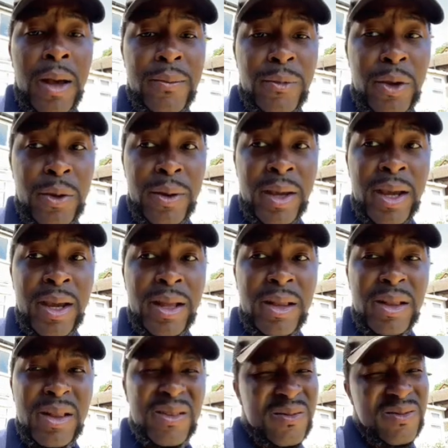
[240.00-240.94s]
doing it,
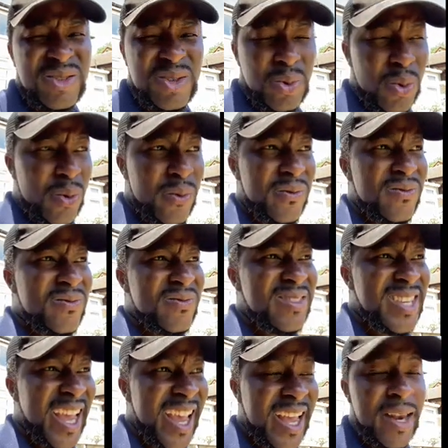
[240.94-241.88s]
sort of
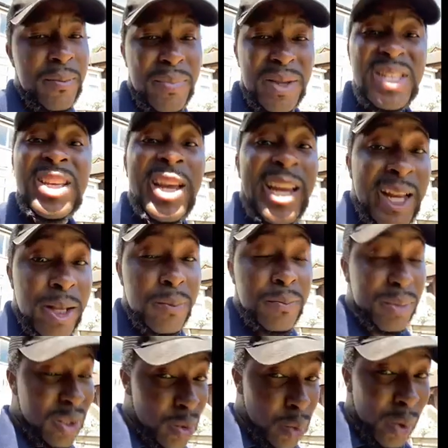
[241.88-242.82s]

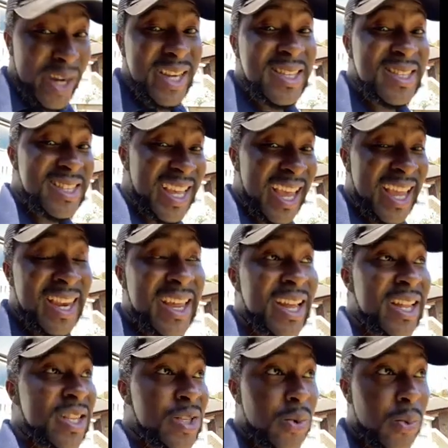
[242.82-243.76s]
between 10
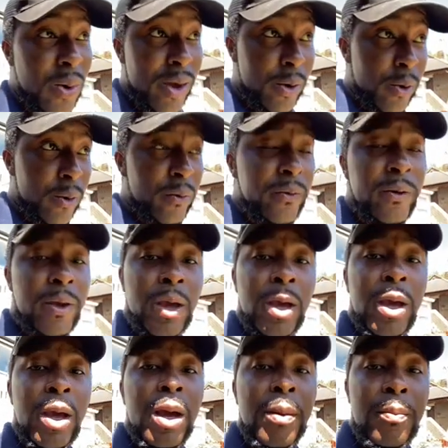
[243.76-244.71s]
and 12
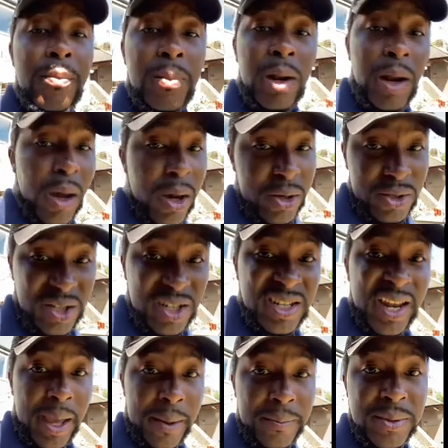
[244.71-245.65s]
large
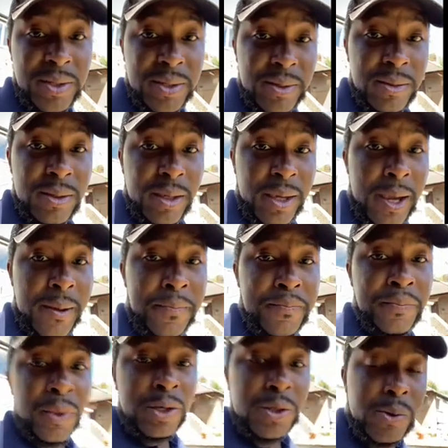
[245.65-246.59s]
steps. Yep.
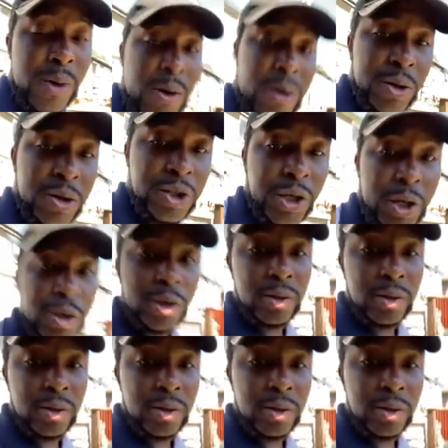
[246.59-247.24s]
So I'm going to show you